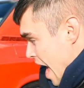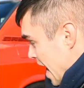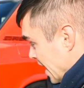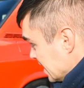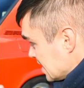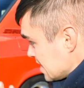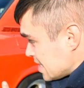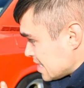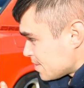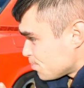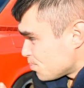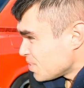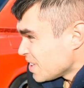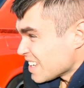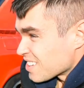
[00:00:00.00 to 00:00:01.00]
and it's
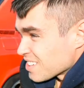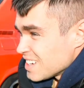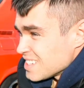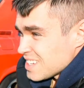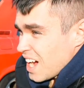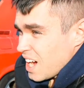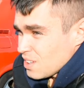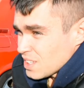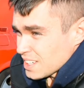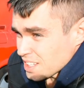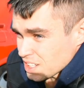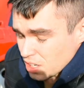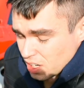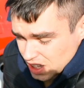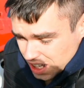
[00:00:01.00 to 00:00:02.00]
pretty crazy how
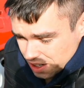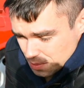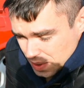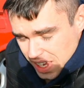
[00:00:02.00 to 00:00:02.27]
like you know a lot of